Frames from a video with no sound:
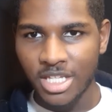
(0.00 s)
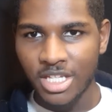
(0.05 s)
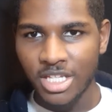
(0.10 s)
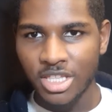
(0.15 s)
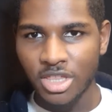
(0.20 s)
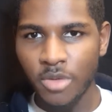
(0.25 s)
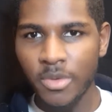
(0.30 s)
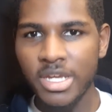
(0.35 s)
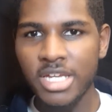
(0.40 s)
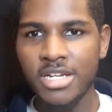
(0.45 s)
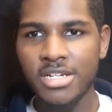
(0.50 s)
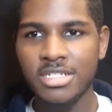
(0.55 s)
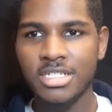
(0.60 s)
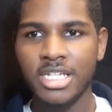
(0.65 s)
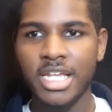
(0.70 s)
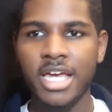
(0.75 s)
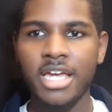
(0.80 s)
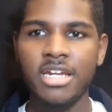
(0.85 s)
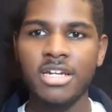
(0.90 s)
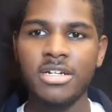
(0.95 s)
3 years
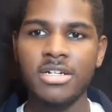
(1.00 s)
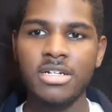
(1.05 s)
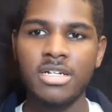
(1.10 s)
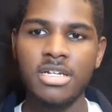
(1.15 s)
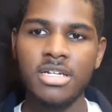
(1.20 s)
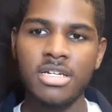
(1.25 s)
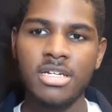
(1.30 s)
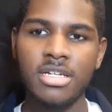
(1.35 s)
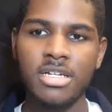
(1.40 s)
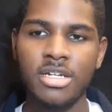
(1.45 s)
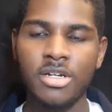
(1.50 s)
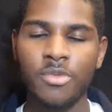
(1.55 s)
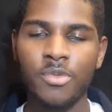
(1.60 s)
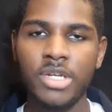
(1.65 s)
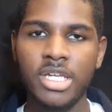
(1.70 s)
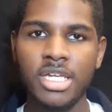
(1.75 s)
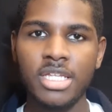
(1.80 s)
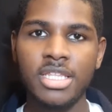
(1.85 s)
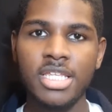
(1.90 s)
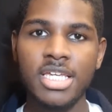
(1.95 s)
later, we
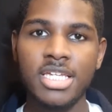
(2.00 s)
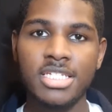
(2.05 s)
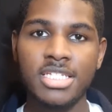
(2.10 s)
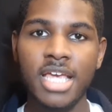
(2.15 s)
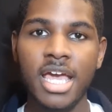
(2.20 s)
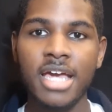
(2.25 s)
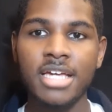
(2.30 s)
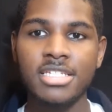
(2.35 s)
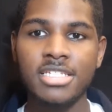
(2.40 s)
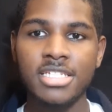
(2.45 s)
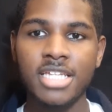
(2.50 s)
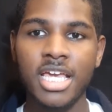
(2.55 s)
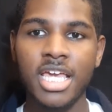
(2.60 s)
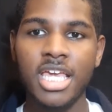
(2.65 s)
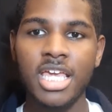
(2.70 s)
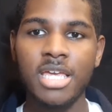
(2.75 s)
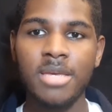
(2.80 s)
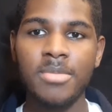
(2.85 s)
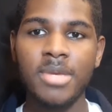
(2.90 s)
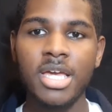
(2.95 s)
get the exact
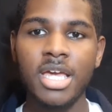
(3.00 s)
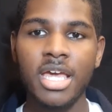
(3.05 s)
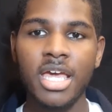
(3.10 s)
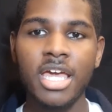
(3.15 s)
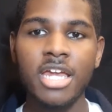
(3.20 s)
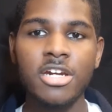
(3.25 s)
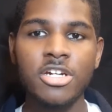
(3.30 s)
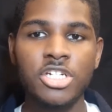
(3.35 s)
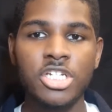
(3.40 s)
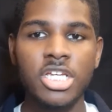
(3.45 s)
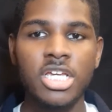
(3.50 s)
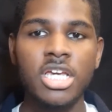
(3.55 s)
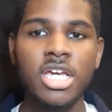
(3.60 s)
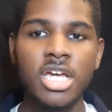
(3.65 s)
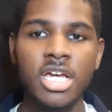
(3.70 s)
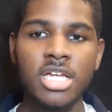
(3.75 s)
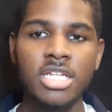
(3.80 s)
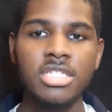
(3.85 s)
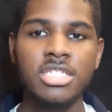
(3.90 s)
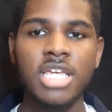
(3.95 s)
same energy
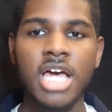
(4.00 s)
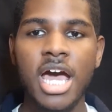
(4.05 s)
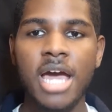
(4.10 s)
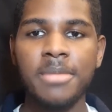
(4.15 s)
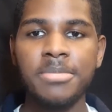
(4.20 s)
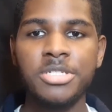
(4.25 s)
times